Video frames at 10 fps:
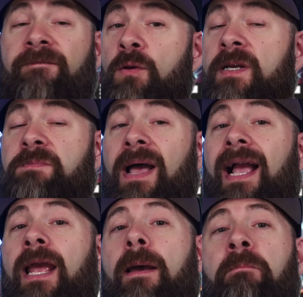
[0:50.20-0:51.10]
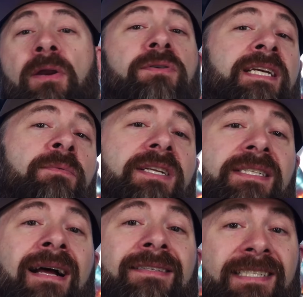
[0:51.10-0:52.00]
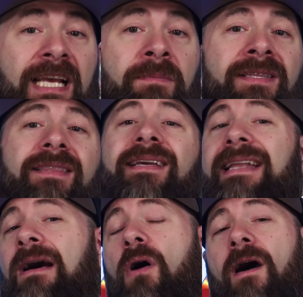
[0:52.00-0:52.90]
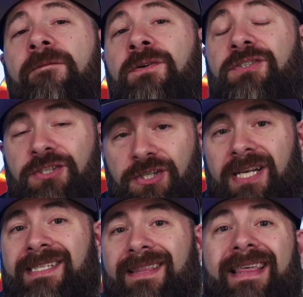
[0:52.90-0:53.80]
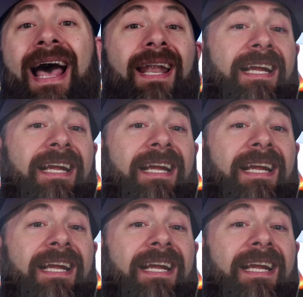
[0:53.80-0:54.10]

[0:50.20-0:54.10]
A few weeks back, MikroTik reached out to tell me that they now offer just that,